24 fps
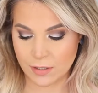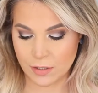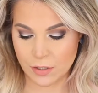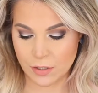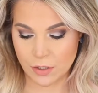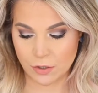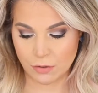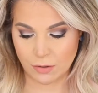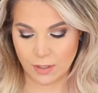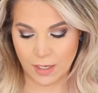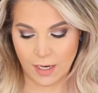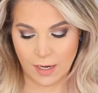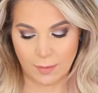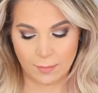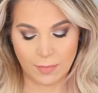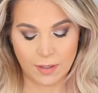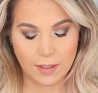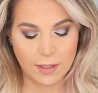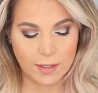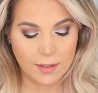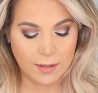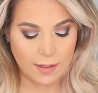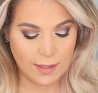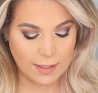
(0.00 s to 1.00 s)
Extreme,
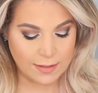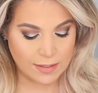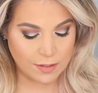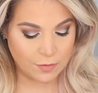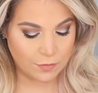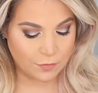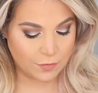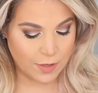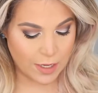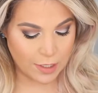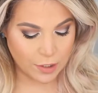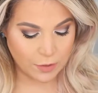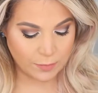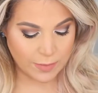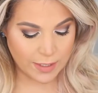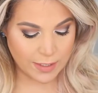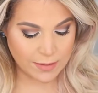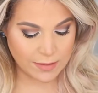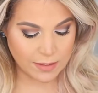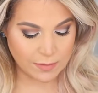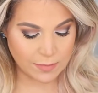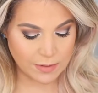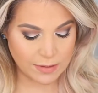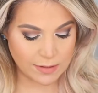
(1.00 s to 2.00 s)
it's a
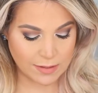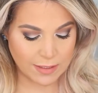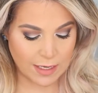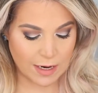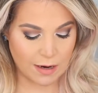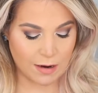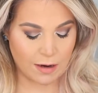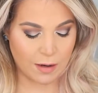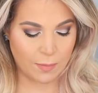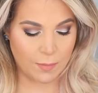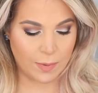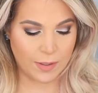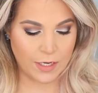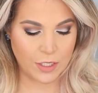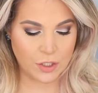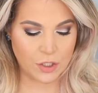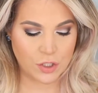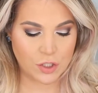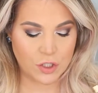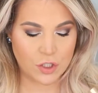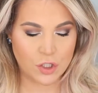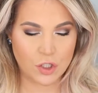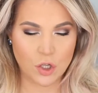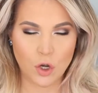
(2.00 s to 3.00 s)
volumizing mascara, but it's
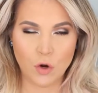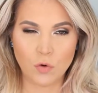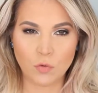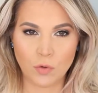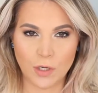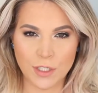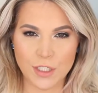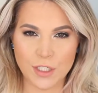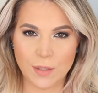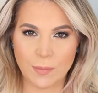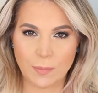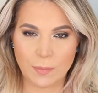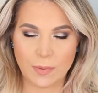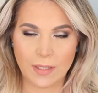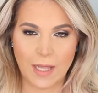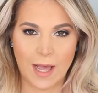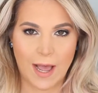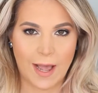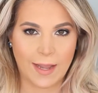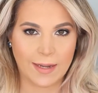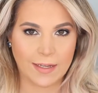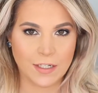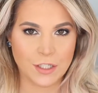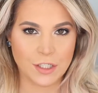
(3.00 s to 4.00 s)
so rich and
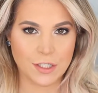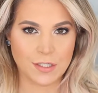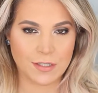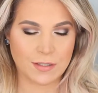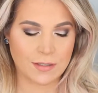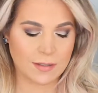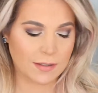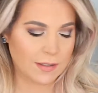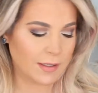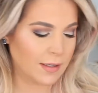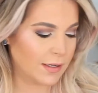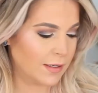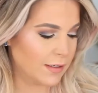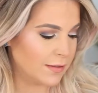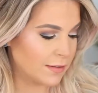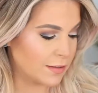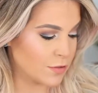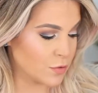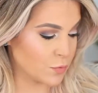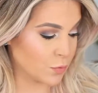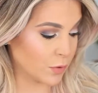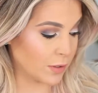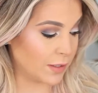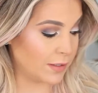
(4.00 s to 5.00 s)
black. It just
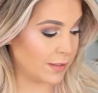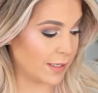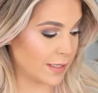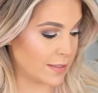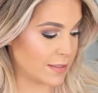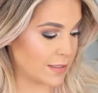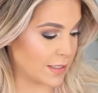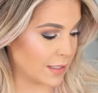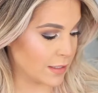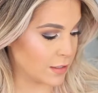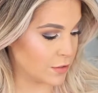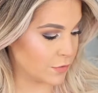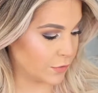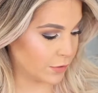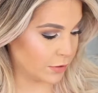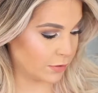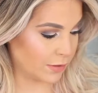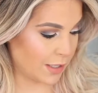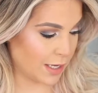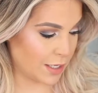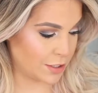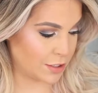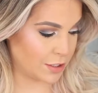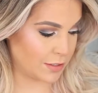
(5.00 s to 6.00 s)
does really nice things for your
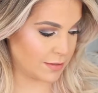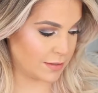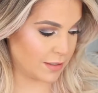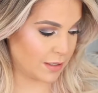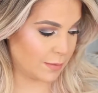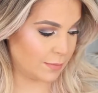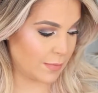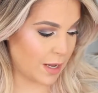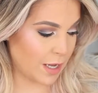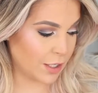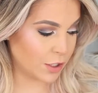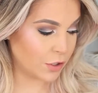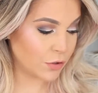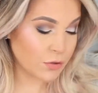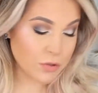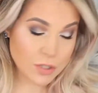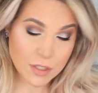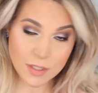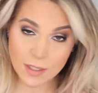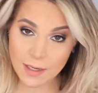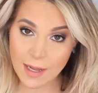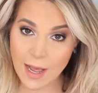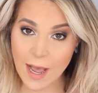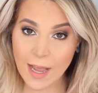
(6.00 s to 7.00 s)
lashes. And I'm not
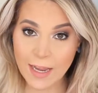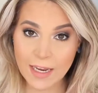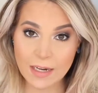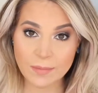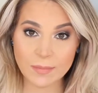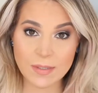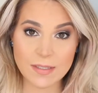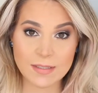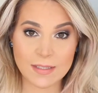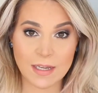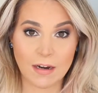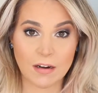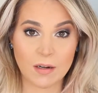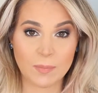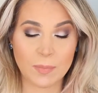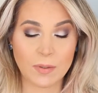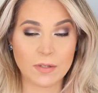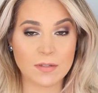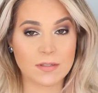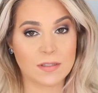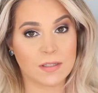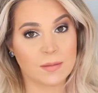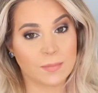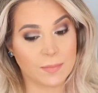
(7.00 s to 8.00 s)
usually a high-end mascara
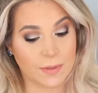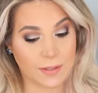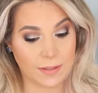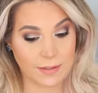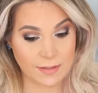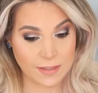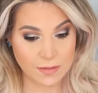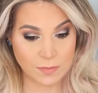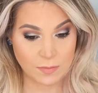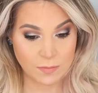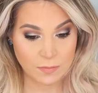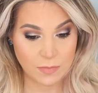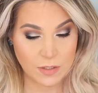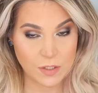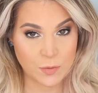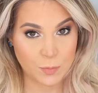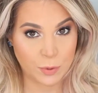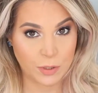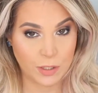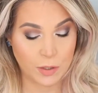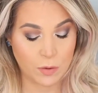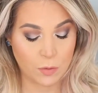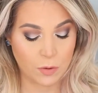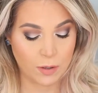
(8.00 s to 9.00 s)
person, but it's
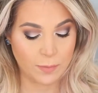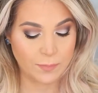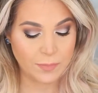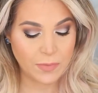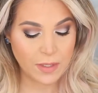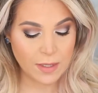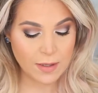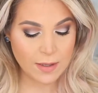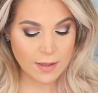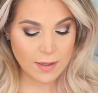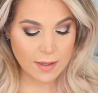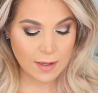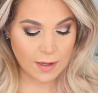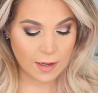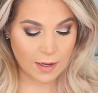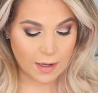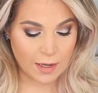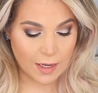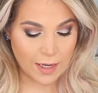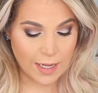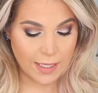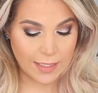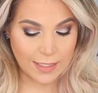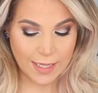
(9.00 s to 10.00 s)
pretty cool.
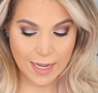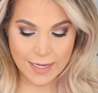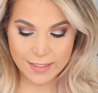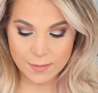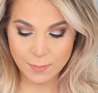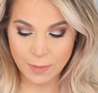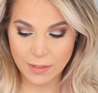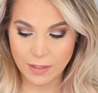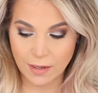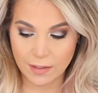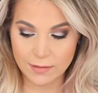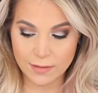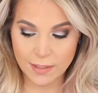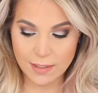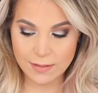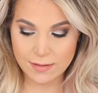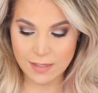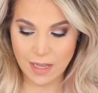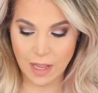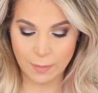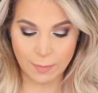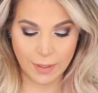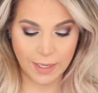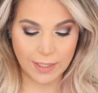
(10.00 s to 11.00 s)
And last but not least,
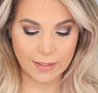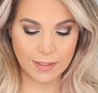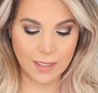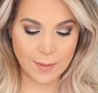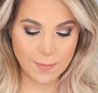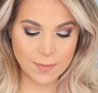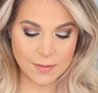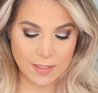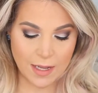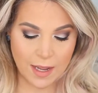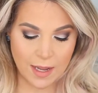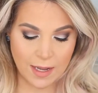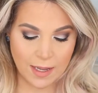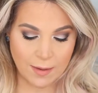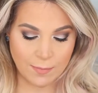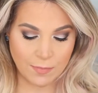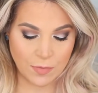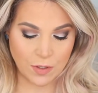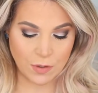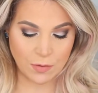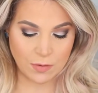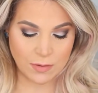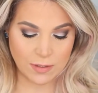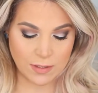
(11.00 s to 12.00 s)
on my lips, I am
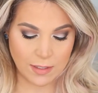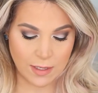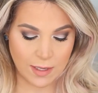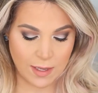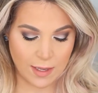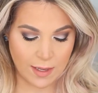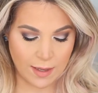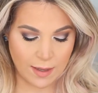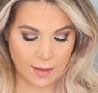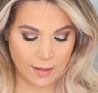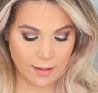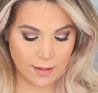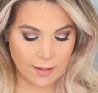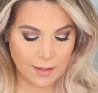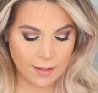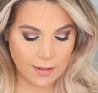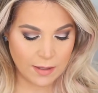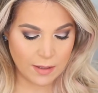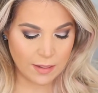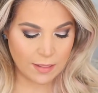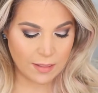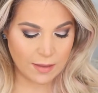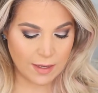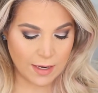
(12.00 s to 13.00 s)
using
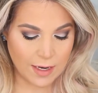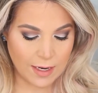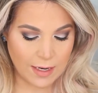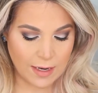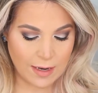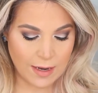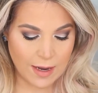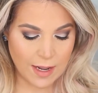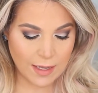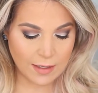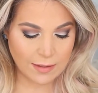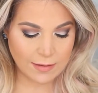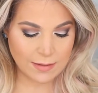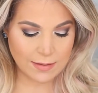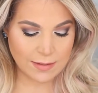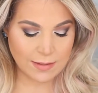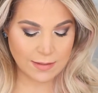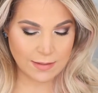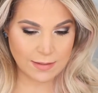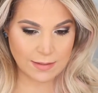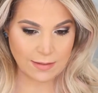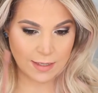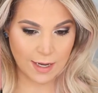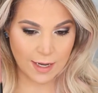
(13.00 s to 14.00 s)
the NYX
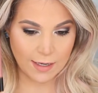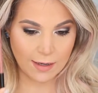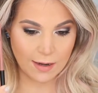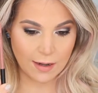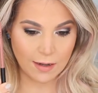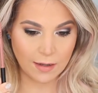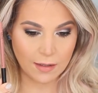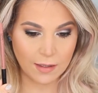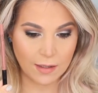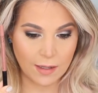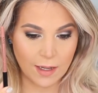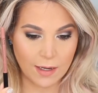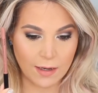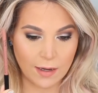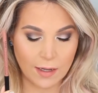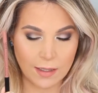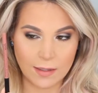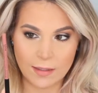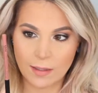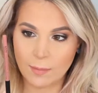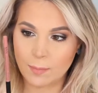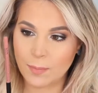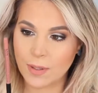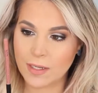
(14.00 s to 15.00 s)
Slide On Glide
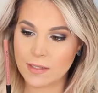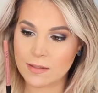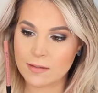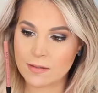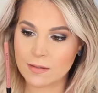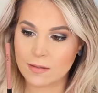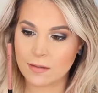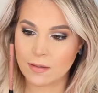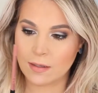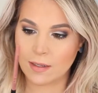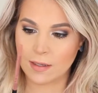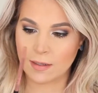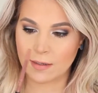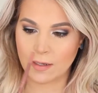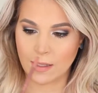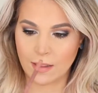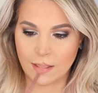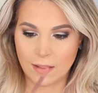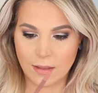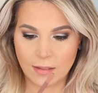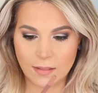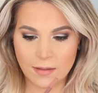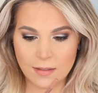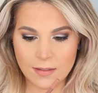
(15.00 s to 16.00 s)
On Lip Pencil, and I
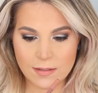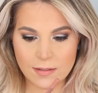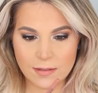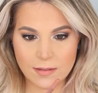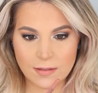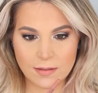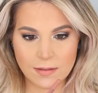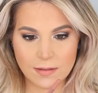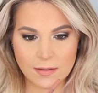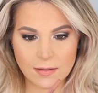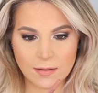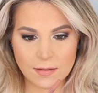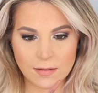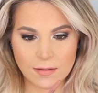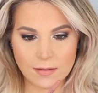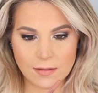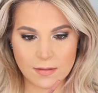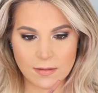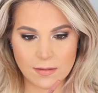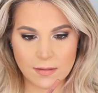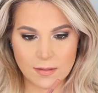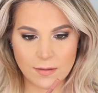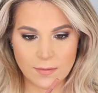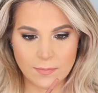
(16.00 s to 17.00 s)
think this
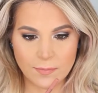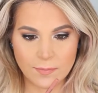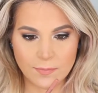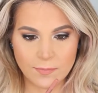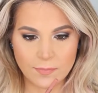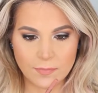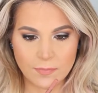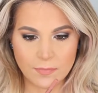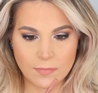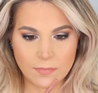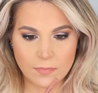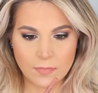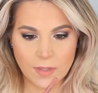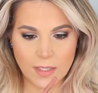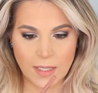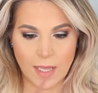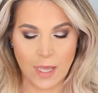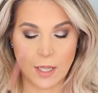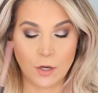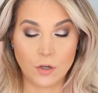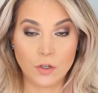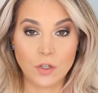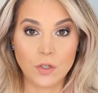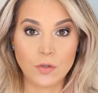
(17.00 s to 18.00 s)
is,
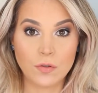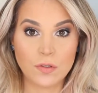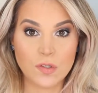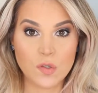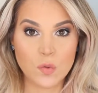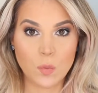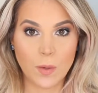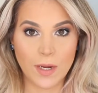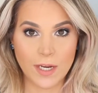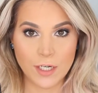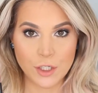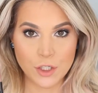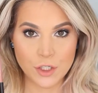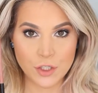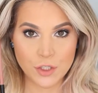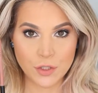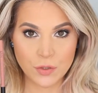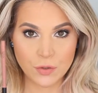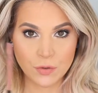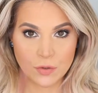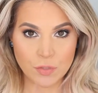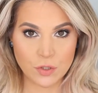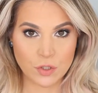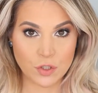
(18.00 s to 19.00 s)
yeah, Nude Suede
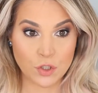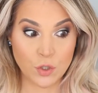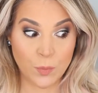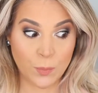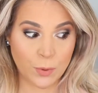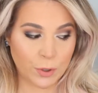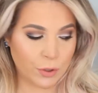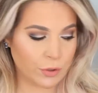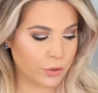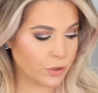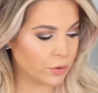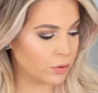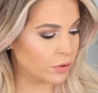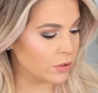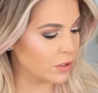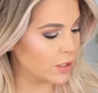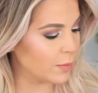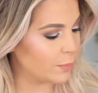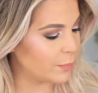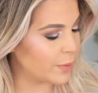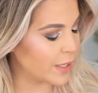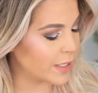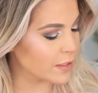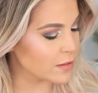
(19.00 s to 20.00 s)
Shoes Super Nude
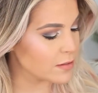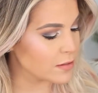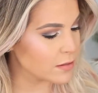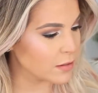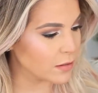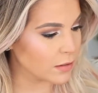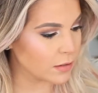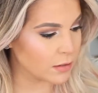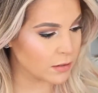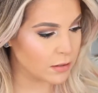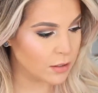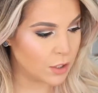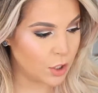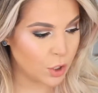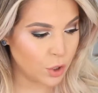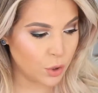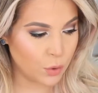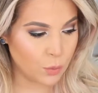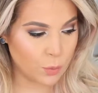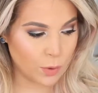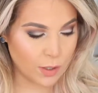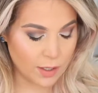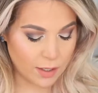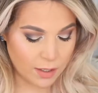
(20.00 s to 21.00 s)
Lip Pencil
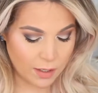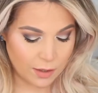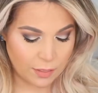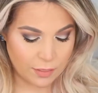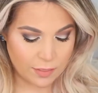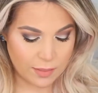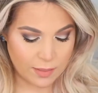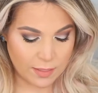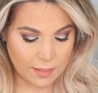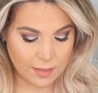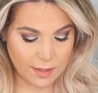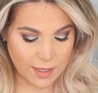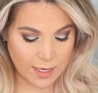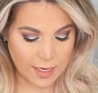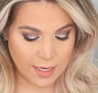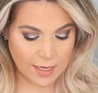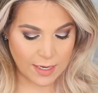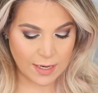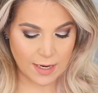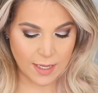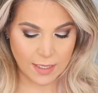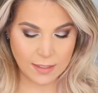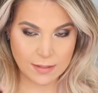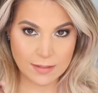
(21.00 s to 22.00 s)
with the
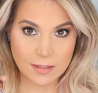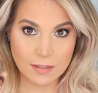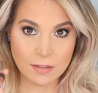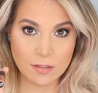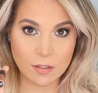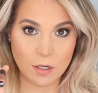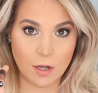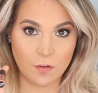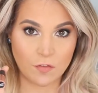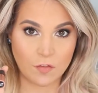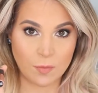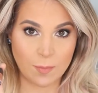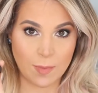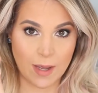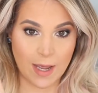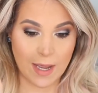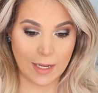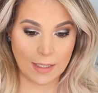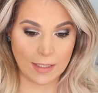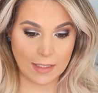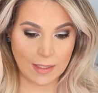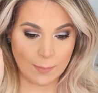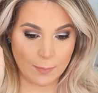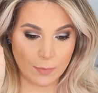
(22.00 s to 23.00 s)
NYX Soft
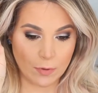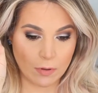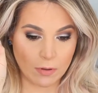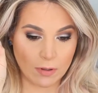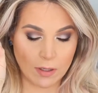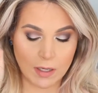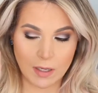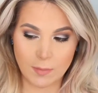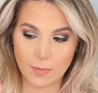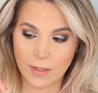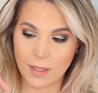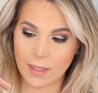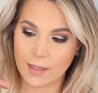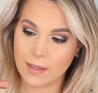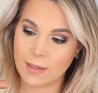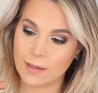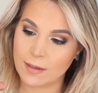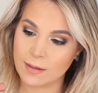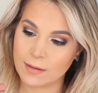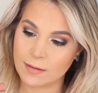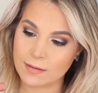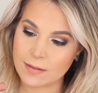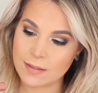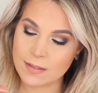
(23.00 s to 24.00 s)
Matte Lip Cream
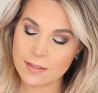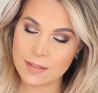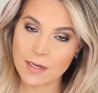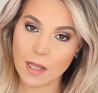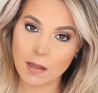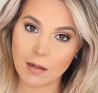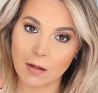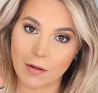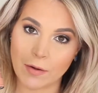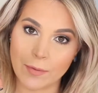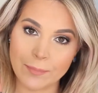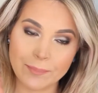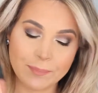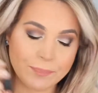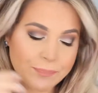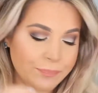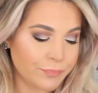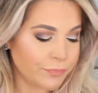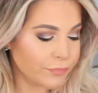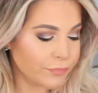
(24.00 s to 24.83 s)
in Stockholm.